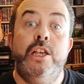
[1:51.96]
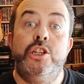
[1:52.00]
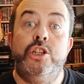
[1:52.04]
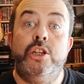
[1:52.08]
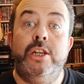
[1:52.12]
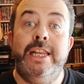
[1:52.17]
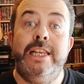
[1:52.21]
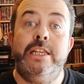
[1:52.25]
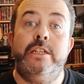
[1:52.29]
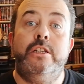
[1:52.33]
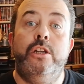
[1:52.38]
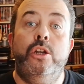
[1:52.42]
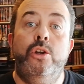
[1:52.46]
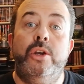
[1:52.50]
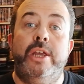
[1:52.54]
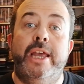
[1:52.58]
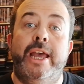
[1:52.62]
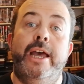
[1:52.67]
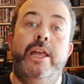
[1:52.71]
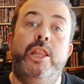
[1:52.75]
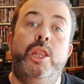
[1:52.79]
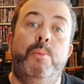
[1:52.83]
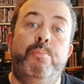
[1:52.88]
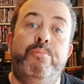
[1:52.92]
So let's look
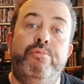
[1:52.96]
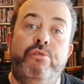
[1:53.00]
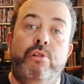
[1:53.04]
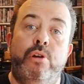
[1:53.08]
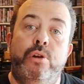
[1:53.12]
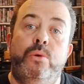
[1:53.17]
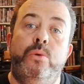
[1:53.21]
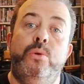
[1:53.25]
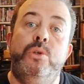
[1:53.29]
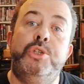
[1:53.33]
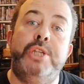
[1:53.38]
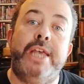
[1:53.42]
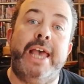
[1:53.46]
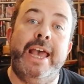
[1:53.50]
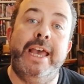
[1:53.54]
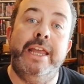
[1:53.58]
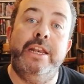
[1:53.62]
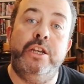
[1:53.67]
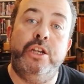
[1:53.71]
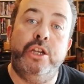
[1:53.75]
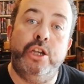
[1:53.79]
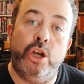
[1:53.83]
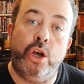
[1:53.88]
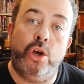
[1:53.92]
at the pros
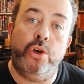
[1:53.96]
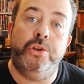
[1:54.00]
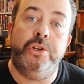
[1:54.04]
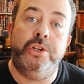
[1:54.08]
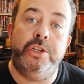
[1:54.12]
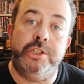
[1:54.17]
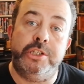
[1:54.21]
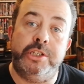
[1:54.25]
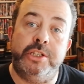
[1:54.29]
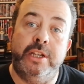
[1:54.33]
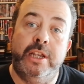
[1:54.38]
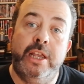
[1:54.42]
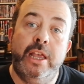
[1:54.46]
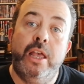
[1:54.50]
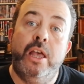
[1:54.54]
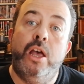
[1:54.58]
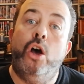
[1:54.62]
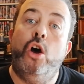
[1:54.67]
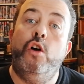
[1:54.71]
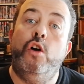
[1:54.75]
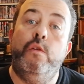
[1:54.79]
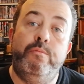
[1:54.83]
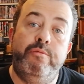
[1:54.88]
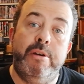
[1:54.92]
and cons
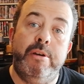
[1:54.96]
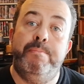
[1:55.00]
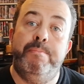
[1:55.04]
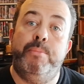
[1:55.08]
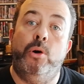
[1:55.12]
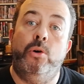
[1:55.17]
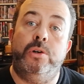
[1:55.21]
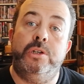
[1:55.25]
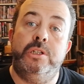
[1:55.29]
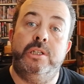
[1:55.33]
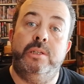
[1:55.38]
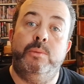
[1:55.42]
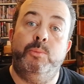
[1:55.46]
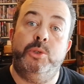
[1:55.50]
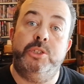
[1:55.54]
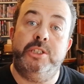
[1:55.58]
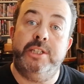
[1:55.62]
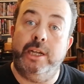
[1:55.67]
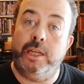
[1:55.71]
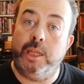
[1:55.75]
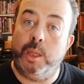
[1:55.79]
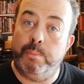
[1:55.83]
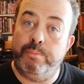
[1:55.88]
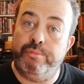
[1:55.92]
of Britbox. We'll
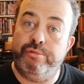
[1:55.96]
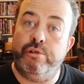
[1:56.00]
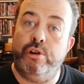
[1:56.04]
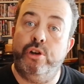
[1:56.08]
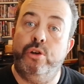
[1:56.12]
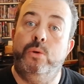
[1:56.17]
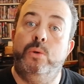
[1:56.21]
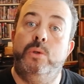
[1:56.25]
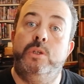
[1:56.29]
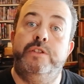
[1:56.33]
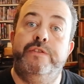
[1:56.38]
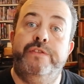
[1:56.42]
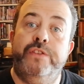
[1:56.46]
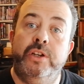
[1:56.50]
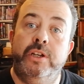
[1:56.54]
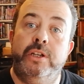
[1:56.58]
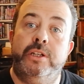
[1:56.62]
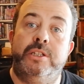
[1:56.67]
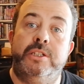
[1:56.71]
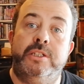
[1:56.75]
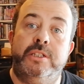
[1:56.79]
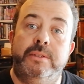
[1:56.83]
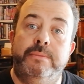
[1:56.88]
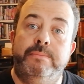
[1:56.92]
take the pros
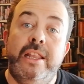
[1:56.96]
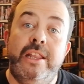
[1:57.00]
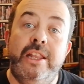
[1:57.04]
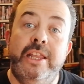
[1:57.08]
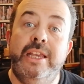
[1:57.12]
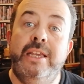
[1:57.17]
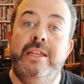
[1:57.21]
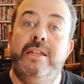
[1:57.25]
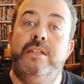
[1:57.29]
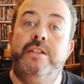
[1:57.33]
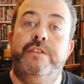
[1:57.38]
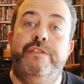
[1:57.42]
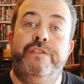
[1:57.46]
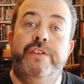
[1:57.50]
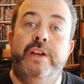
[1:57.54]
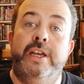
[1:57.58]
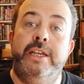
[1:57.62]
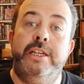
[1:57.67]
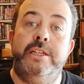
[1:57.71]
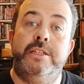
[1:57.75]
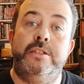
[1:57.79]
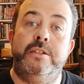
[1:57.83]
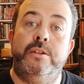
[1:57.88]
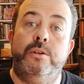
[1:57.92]
first. The
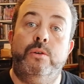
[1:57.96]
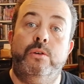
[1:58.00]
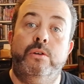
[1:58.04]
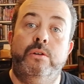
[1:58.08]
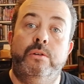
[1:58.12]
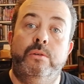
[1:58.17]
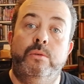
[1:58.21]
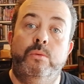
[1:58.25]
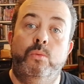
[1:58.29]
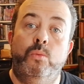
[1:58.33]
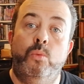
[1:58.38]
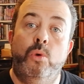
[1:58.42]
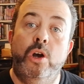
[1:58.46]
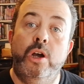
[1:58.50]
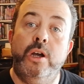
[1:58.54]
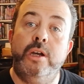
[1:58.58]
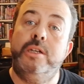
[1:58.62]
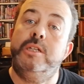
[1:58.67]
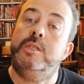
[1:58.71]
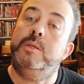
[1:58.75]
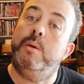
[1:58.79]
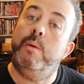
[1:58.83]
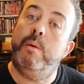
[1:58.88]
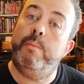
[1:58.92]
interface
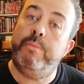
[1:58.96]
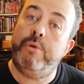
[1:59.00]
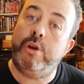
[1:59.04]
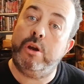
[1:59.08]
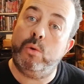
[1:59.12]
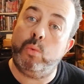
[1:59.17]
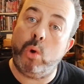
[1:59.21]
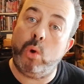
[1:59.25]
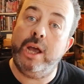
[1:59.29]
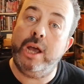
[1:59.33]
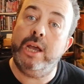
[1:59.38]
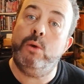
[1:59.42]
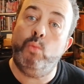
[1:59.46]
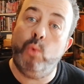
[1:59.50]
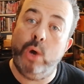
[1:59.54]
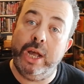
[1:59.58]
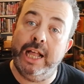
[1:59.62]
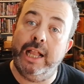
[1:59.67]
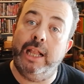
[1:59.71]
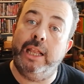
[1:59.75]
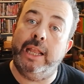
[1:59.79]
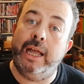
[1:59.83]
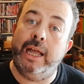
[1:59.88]
works quite well,